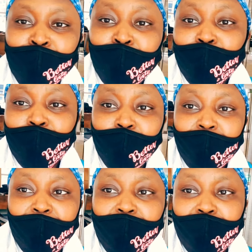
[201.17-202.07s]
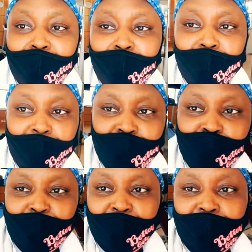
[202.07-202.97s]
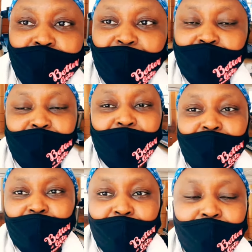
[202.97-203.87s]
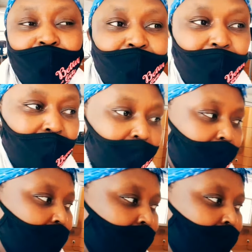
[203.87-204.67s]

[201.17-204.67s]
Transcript: who is left behind, but I'm done now. I've done